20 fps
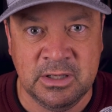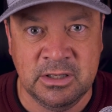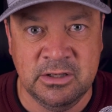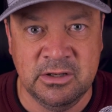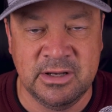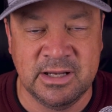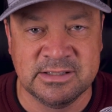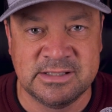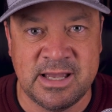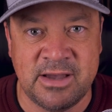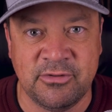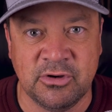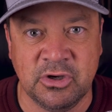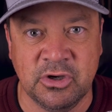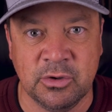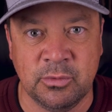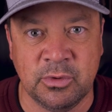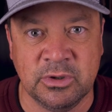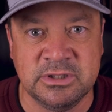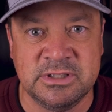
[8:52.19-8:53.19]
You guys have a
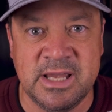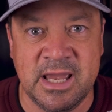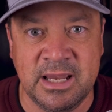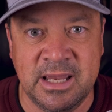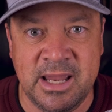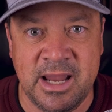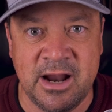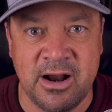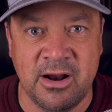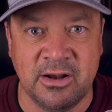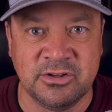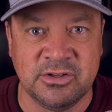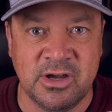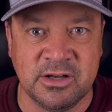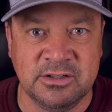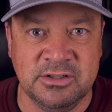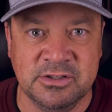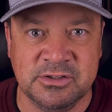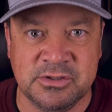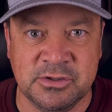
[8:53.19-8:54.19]
good one. Take care. I'll
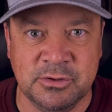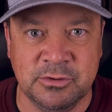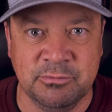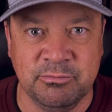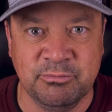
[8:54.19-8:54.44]
talk to you soon.